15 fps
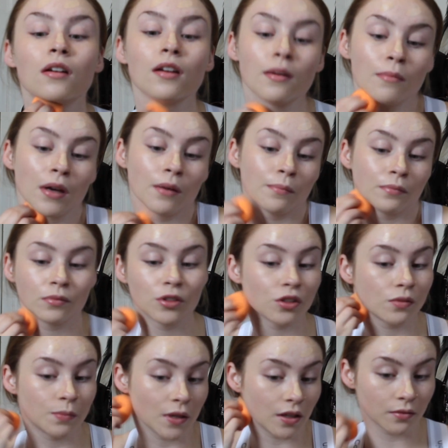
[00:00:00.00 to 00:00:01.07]
it might
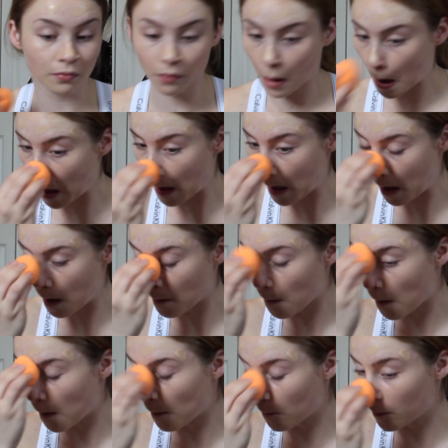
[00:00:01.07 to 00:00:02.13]
just be
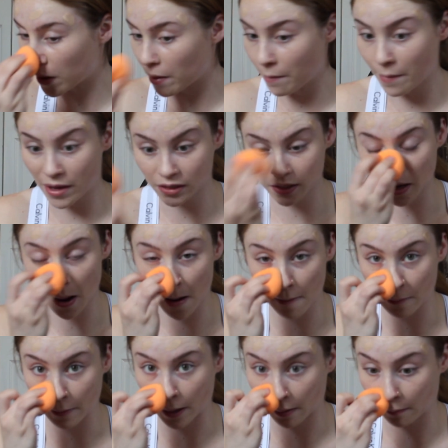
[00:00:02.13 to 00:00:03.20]
me messing
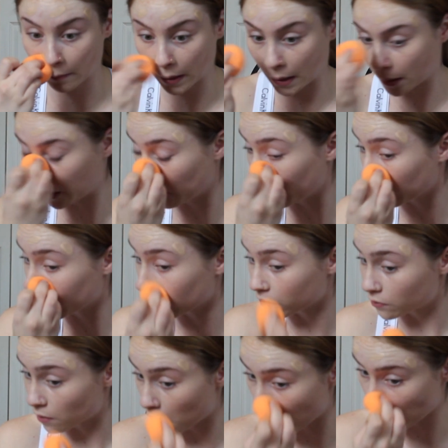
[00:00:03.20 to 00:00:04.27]
up and me doing
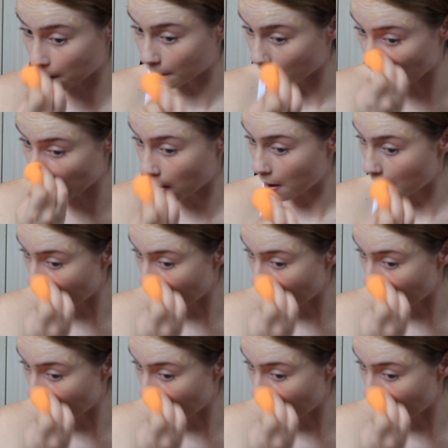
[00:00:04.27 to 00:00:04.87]
things wrong, but